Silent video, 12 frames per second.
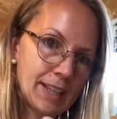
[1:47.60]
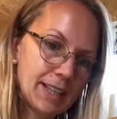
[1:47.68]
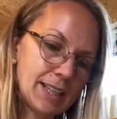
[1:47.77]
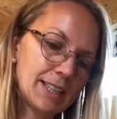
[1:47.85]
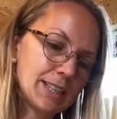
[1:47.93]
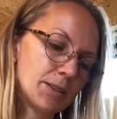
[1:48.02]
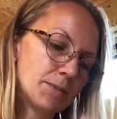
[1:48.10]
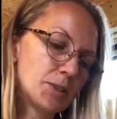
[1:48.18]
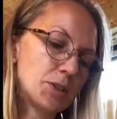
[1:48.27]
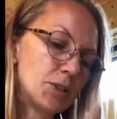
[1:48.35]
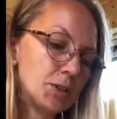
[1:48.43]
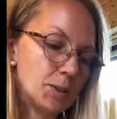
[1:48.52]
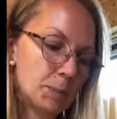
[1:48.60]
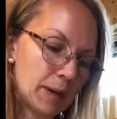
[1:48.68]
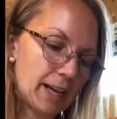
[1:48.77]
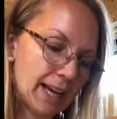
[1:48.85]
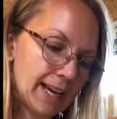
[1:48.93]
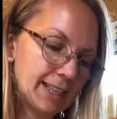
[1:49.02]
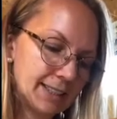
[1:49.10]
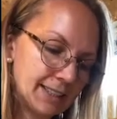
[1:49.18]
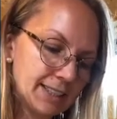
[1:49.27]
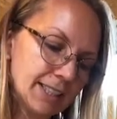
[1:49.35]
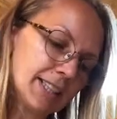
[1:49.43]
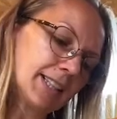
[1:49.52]
And so I'm just using my
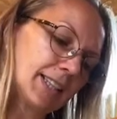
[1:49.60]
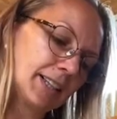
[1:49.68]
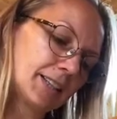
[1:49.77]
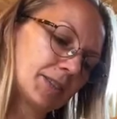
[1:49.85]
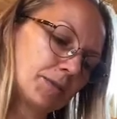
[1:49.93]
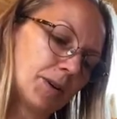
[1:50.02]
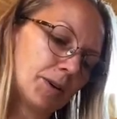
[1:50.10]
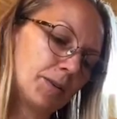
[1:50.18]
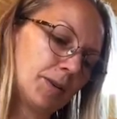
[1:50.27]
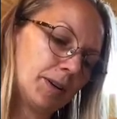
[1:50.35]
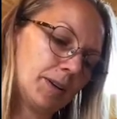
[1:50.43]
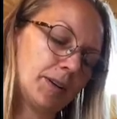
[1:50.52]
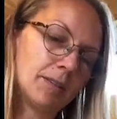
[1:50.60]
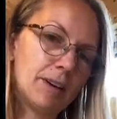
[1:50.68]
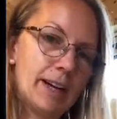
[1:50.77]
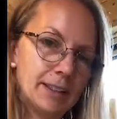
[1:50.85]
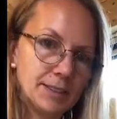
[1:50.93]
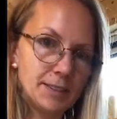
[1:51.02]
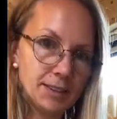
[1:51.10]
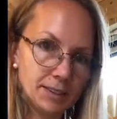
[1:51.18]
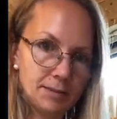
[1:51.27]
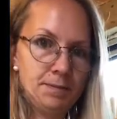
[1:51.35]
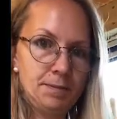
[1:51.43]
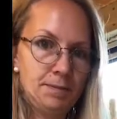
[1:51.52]
hands to roll around
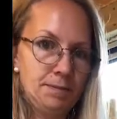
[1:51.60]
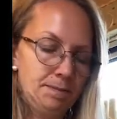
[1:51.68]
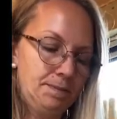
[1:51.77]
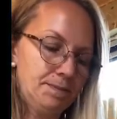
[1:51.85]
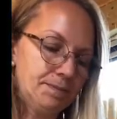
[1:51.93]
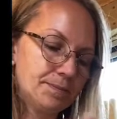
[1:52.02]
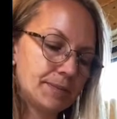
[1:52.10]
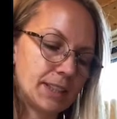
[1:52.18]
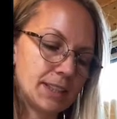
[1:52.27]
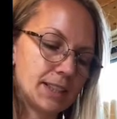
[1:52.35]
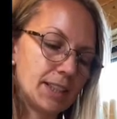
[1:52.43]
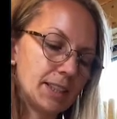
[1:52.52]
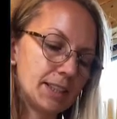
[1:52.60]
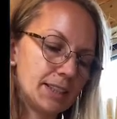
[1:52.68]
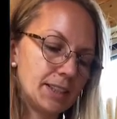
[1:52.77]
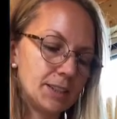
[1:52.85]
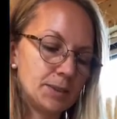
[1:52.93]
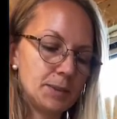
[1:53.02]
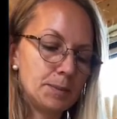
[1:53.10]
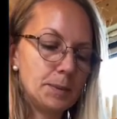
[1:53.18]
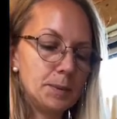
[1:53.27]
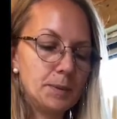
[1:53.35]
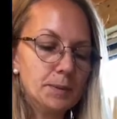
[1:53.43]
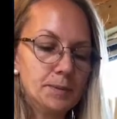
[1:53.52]
and turn it into a ball.